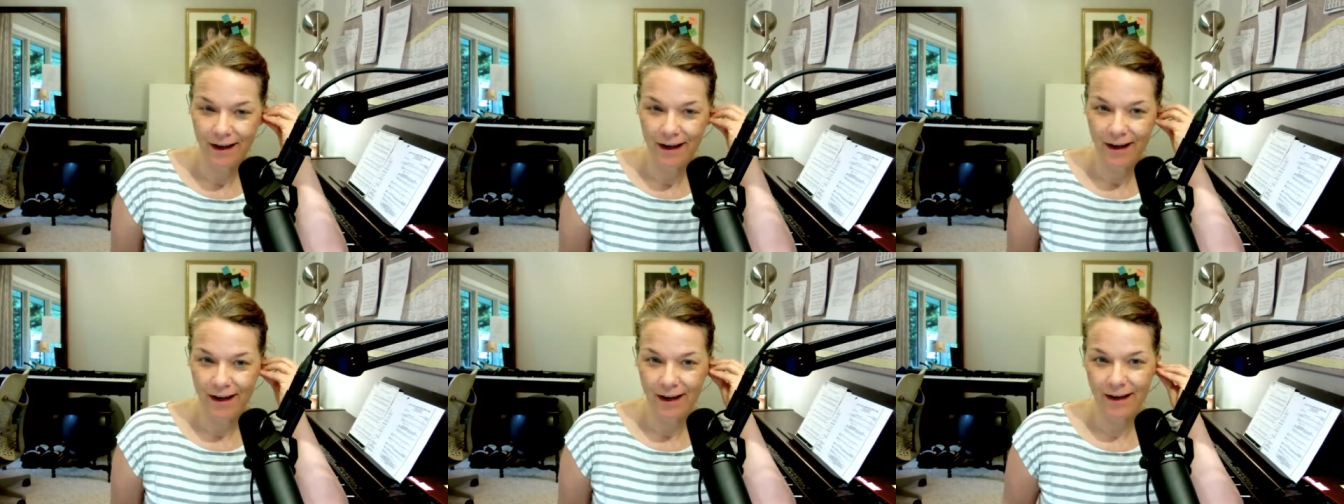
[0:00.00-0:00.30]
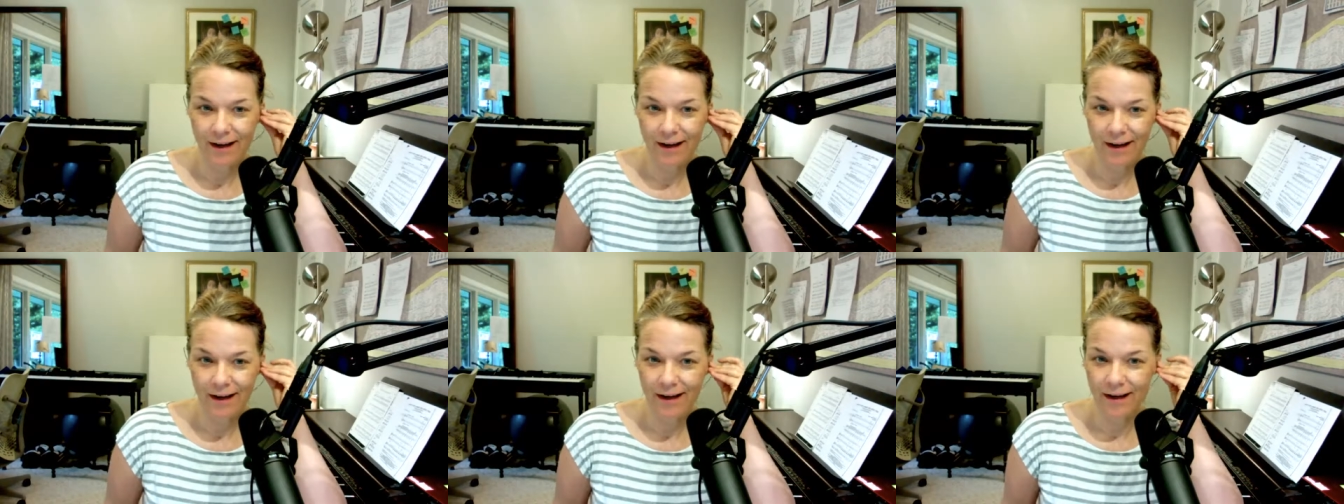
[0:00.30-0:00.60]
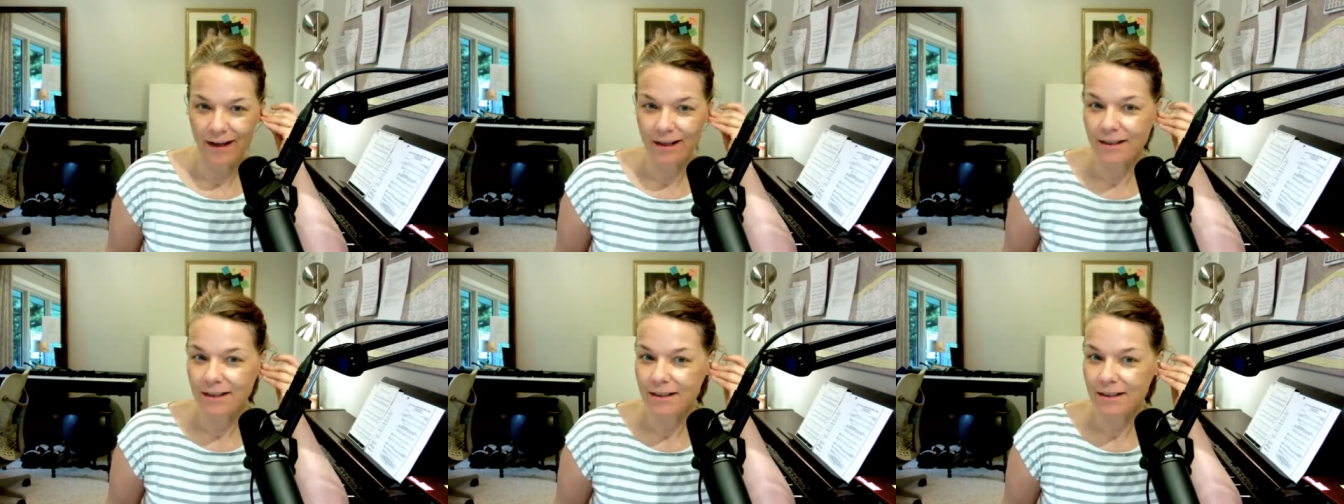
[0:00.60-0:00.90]

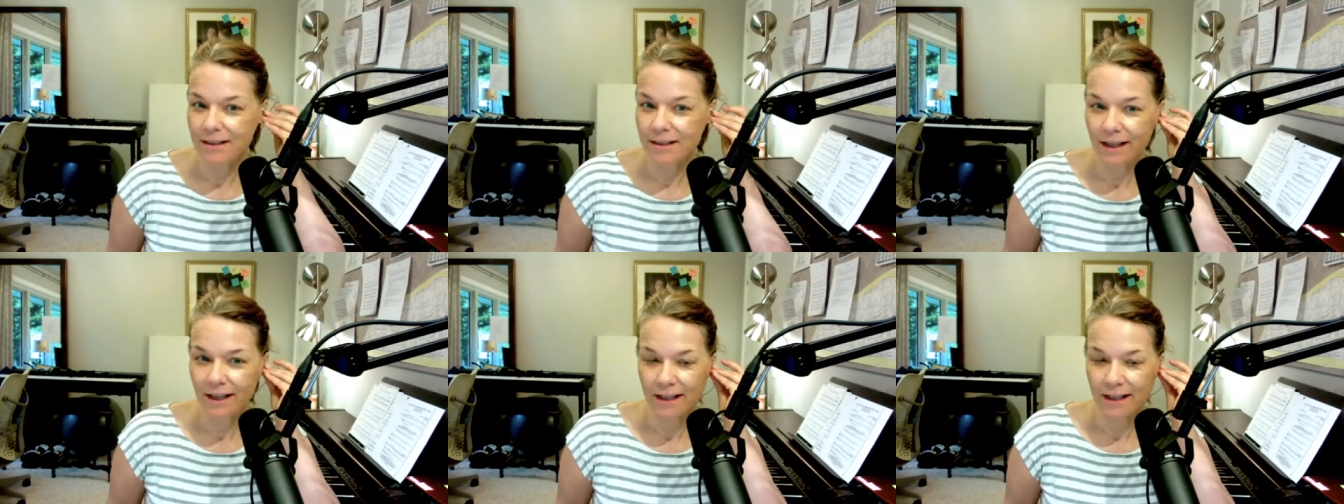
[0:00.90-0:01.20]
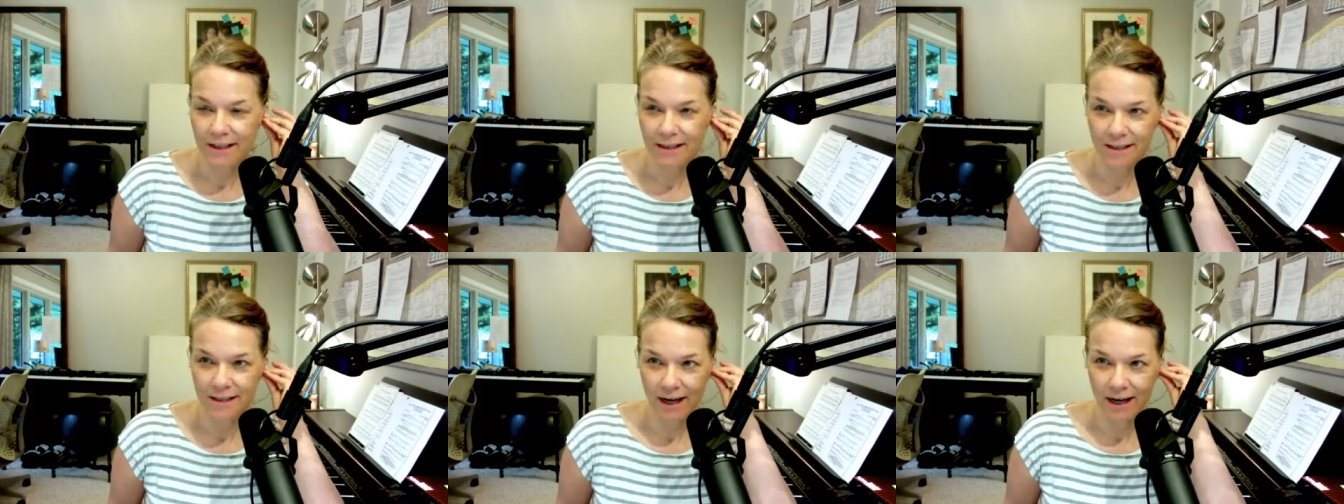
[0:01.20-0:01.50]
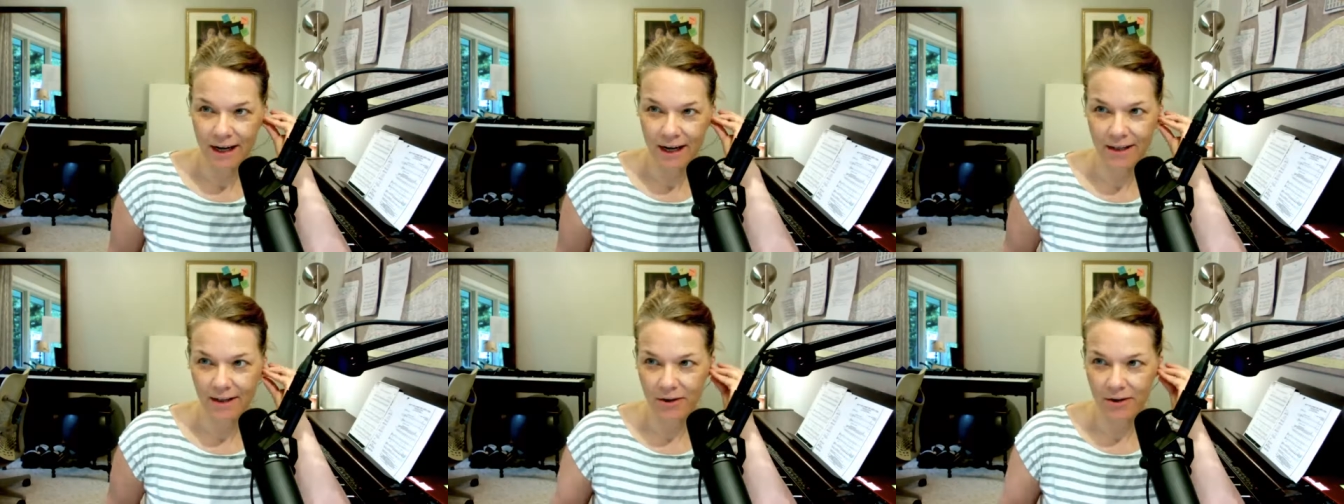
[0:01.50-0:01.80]
and it's
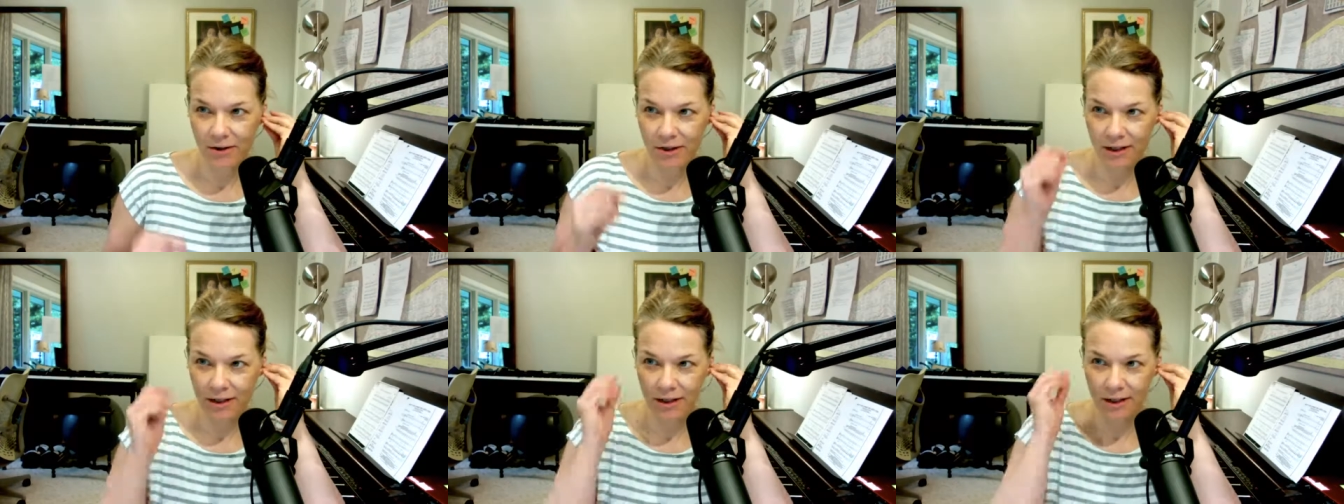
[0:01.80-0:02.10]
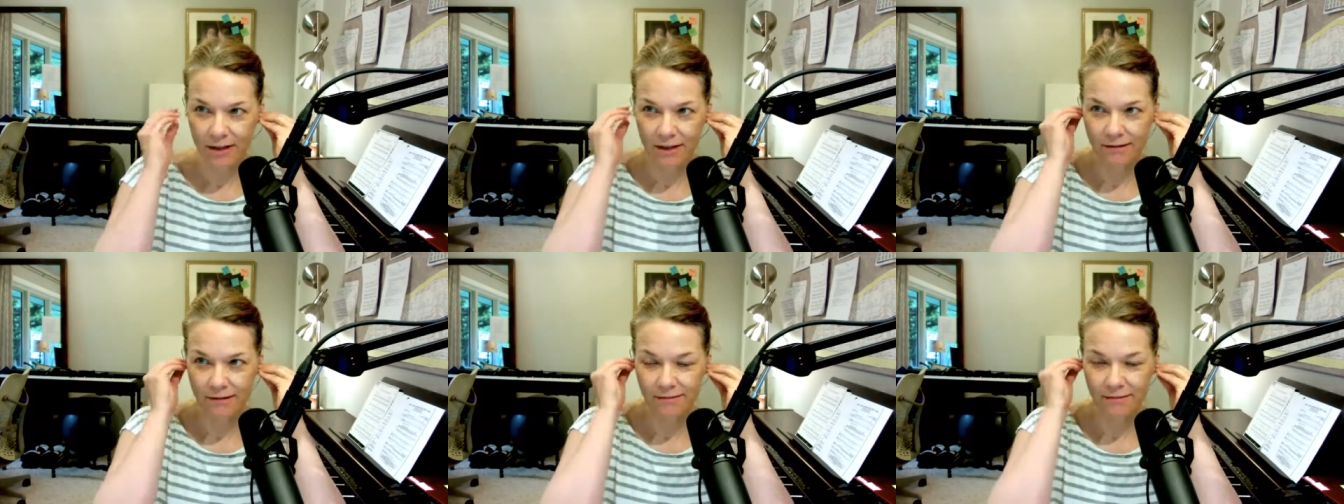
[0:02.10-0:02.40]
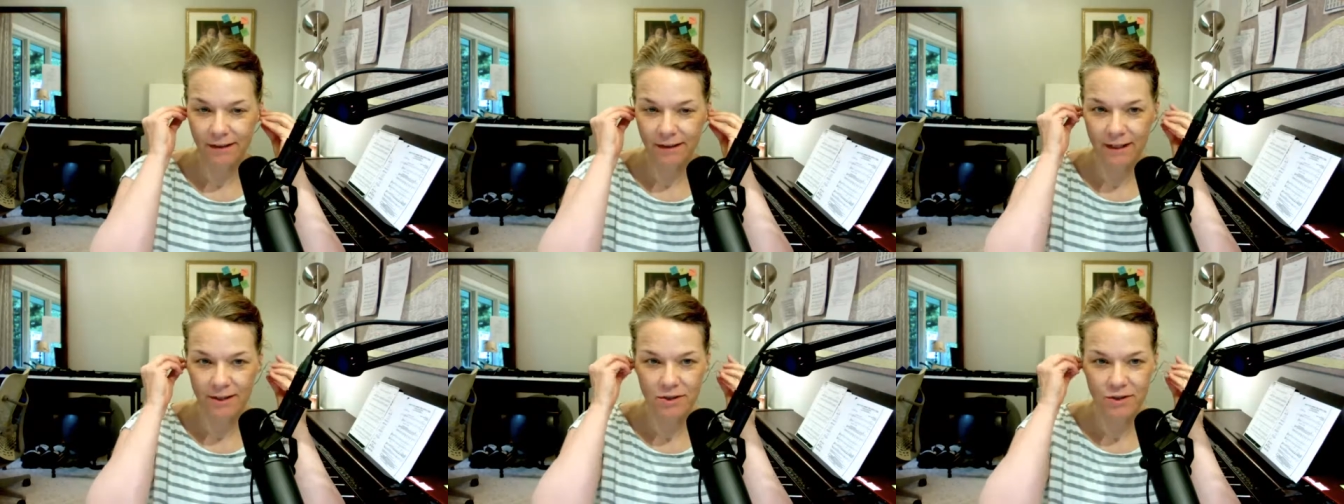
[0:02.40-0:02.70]
8:30
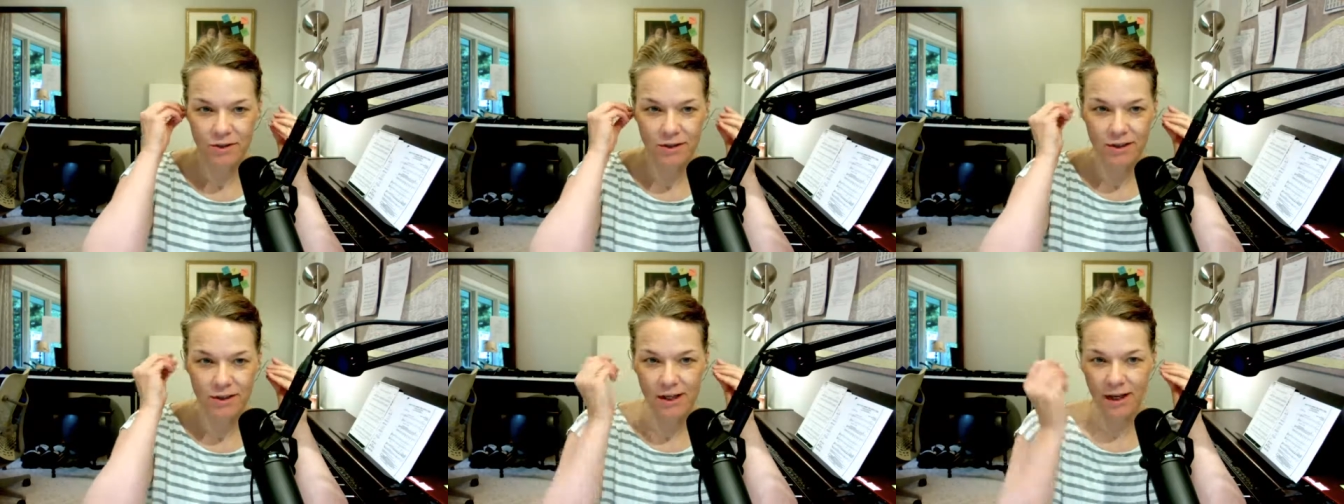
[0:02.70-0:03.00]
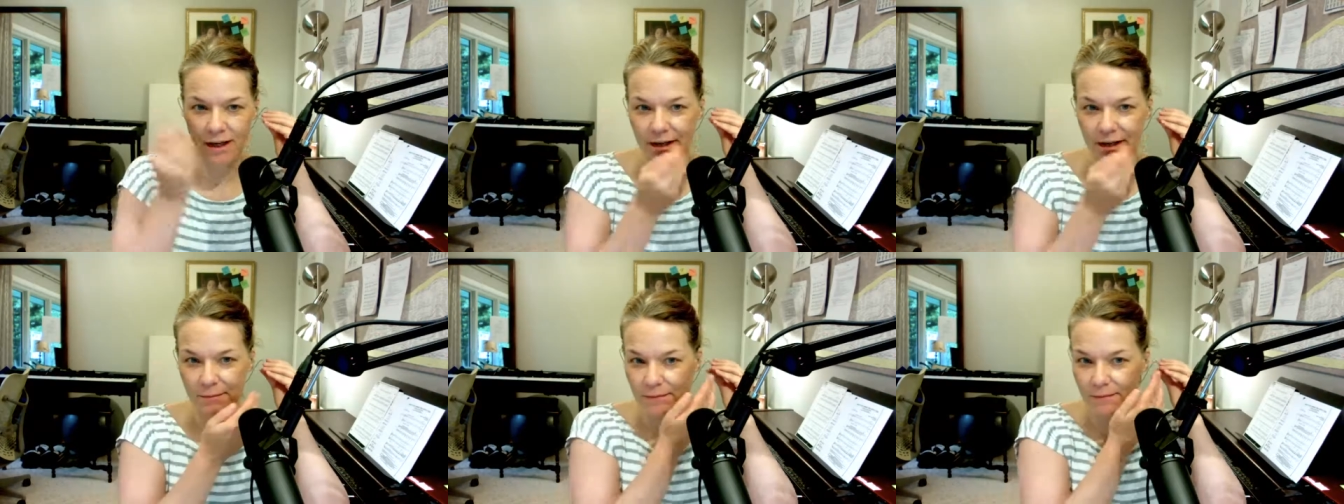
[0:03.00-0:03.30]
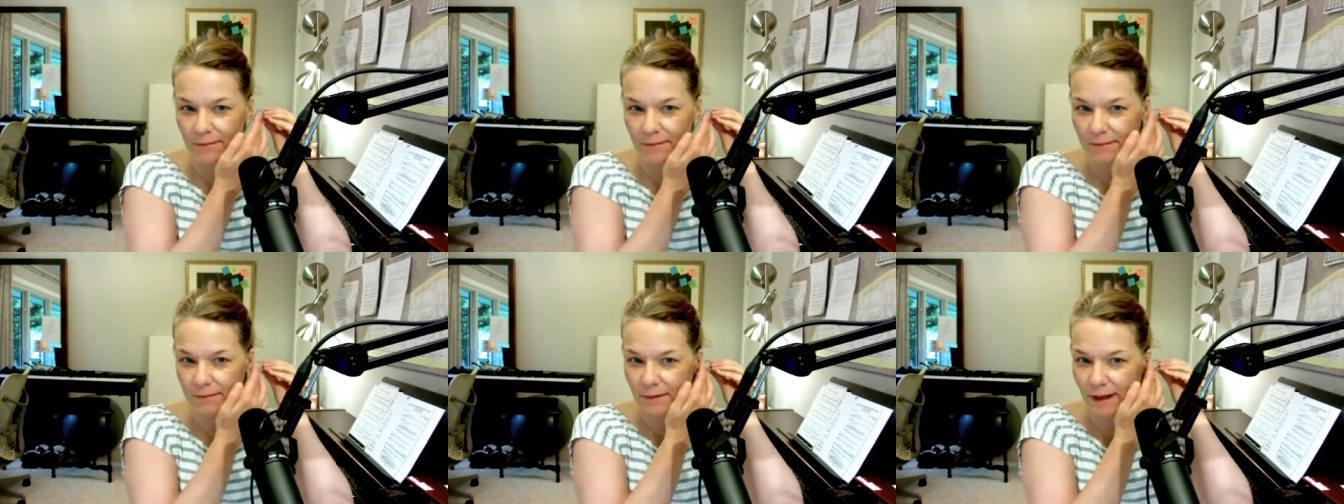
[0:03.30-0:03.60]
Eastern
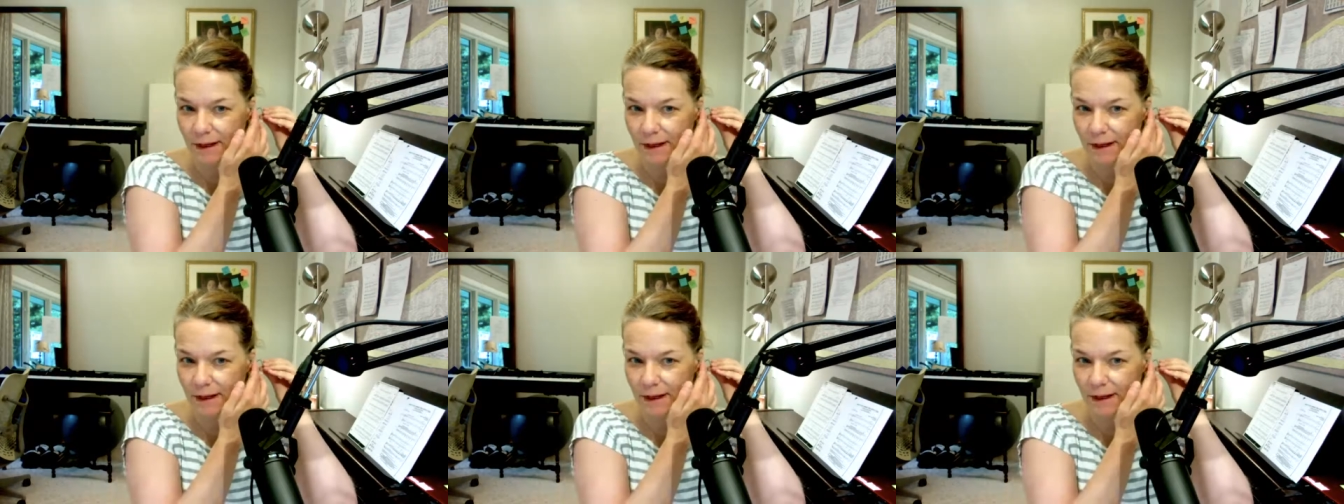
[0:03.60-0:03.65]
time.